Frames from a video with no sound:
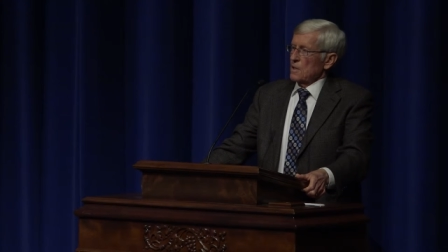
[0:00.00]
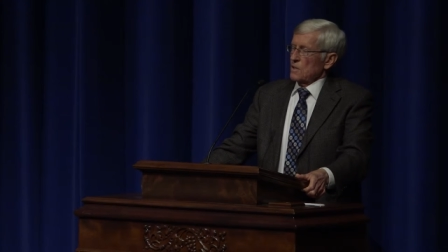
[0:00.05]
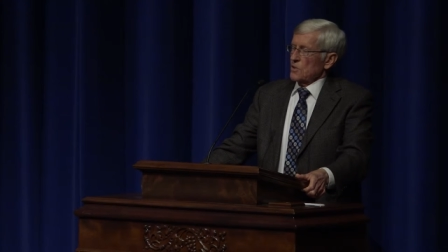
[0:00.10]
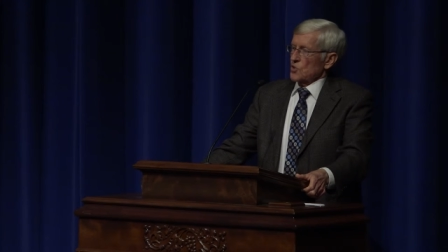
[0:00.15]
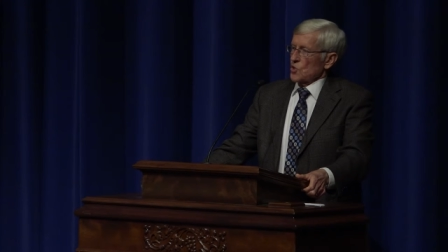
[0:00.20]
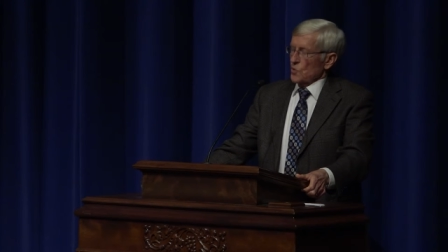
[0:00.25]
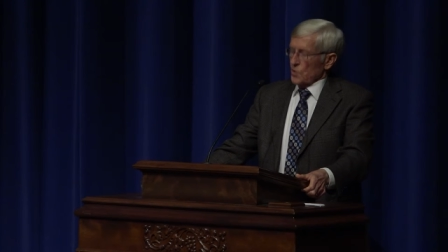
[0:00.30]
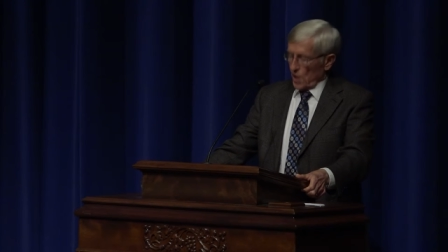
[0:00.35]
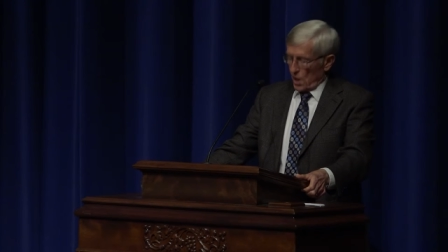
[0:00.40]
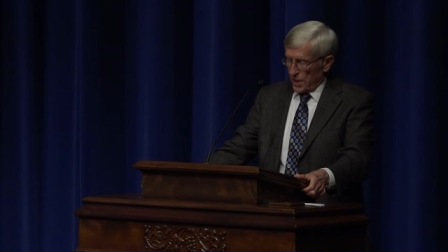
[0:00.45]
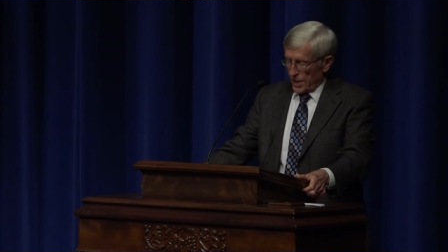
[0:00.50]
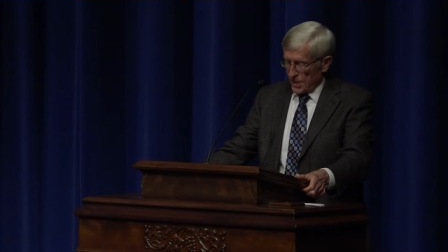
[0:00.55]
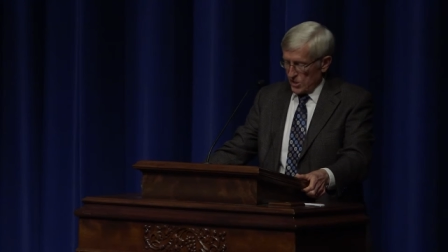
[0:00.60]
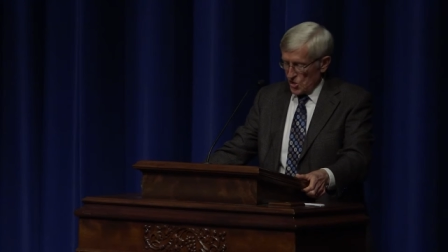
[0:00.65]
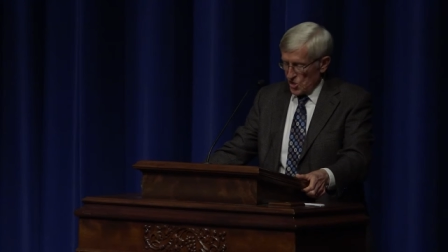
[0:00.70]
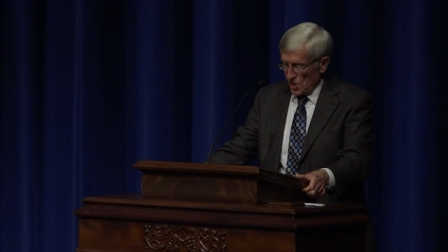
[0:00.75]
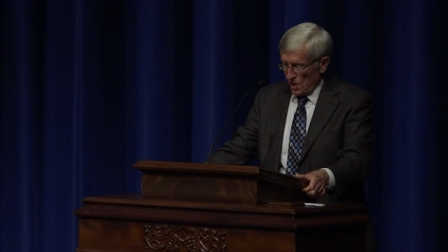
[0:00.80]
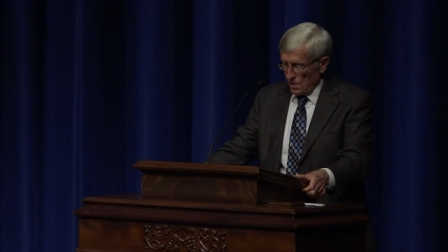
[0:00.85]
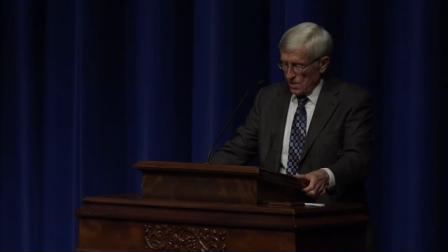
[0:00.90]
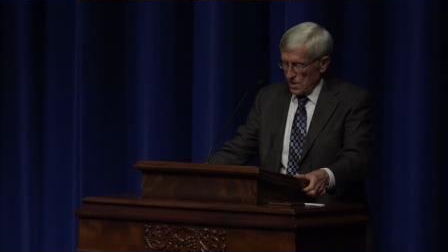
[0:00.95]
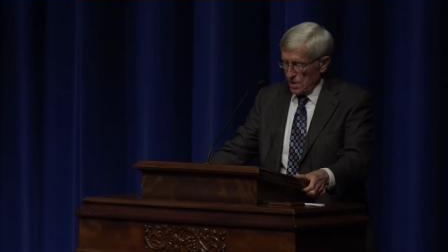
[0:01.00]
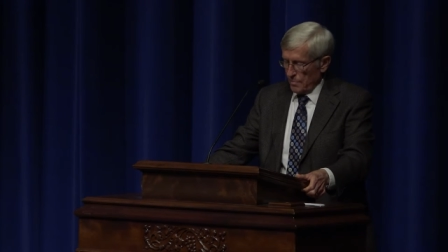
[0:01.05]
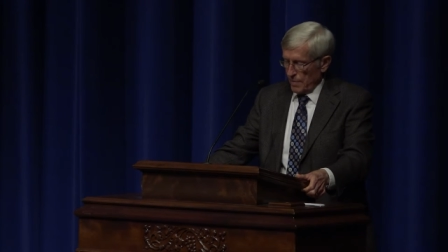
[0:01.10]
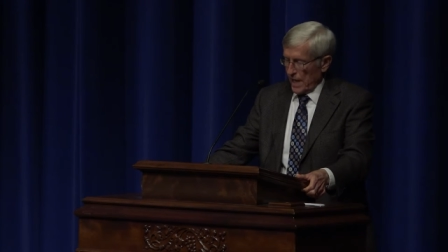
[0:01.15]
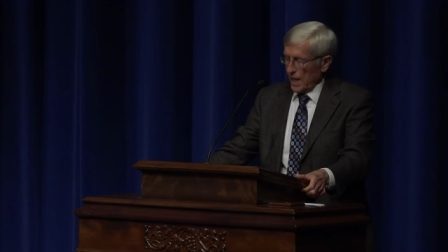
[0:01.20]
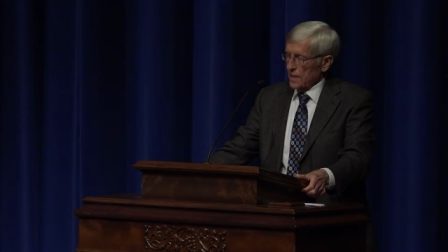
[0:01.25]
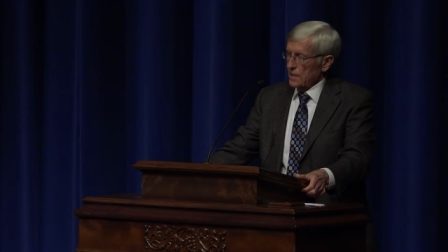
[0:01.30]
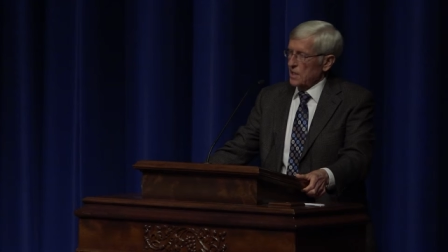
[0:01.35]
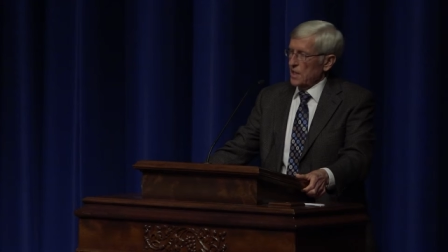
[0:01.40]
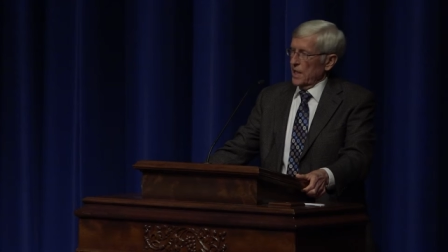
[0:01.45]
So they're concerned
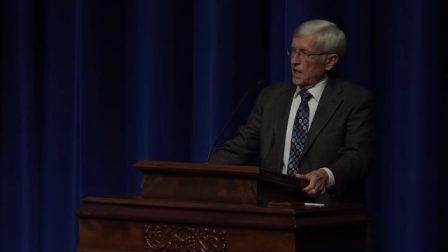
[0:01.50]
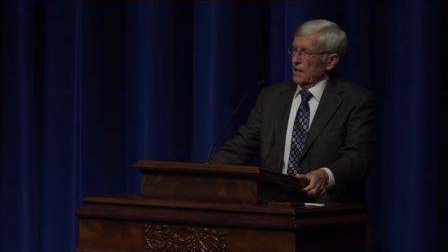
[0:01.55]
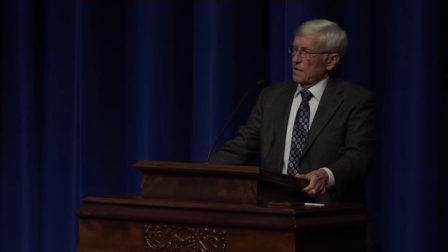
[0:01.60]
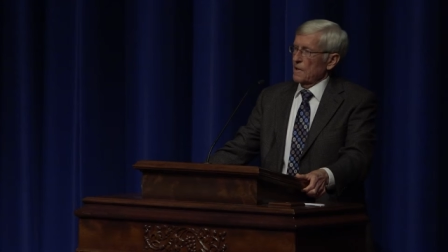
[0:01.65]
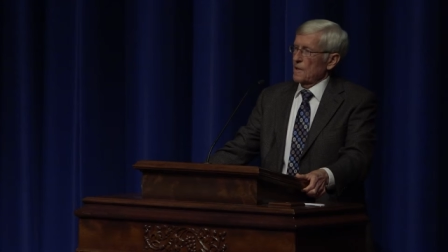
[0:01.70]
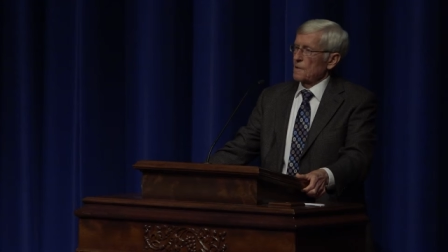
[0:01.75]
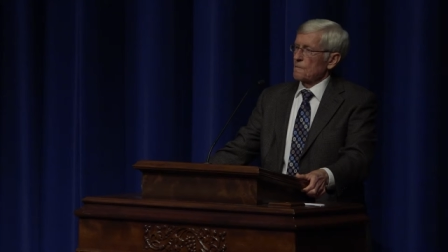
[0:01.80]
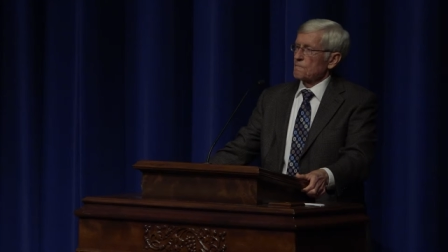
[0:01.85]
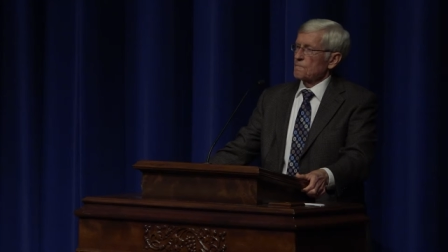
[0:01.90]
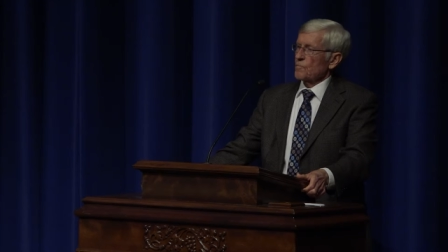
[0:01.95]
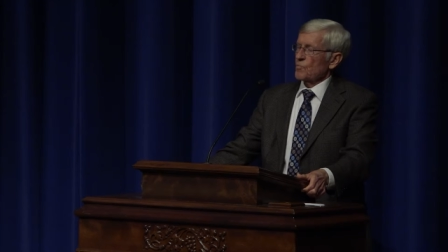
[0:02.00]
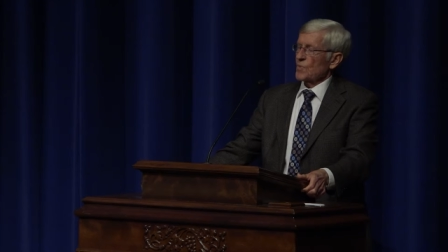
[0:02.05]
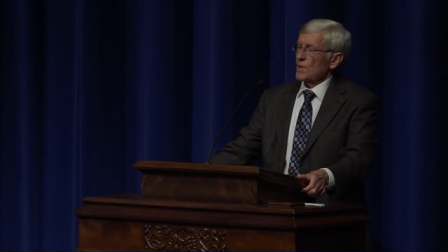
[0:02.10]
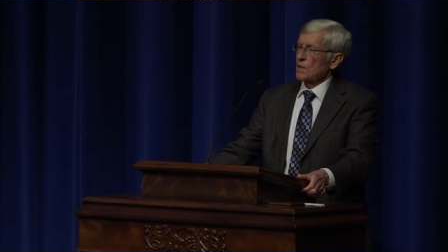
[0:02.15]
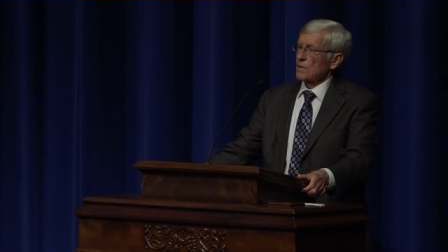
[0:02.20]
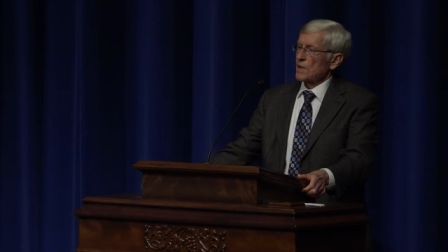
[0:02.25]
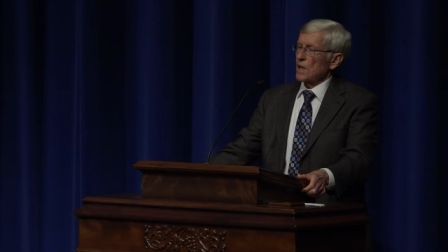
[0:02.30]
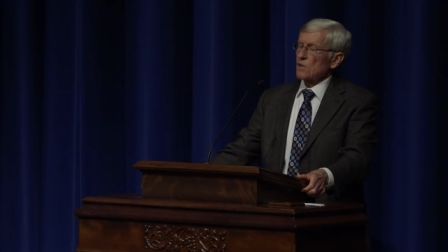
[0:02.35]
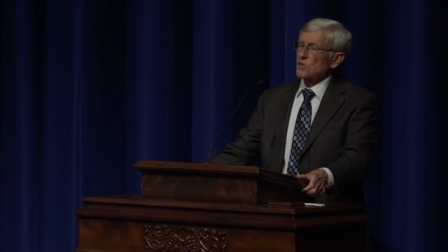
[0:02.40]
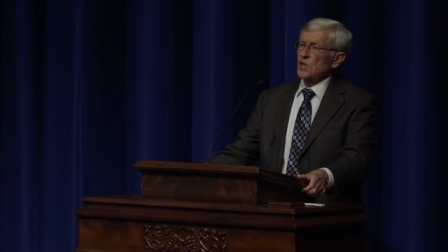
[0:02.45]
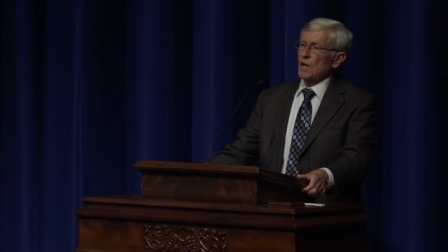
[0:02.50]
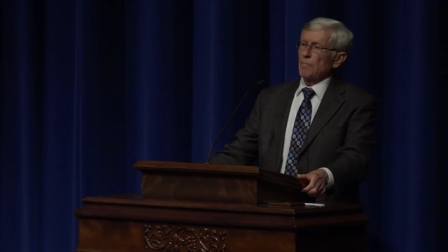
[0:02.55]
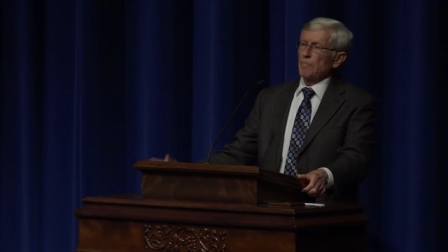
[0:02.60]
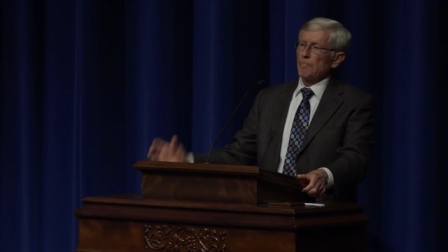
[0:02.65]
about that. There's a